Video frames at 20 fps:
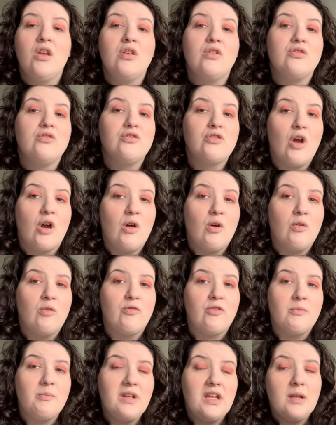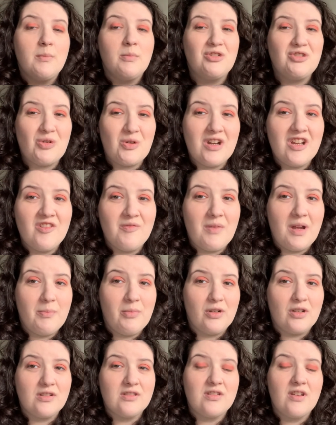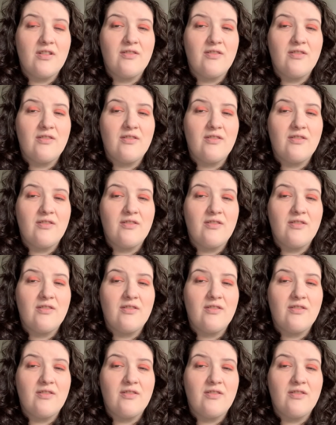So for me, a majority of my books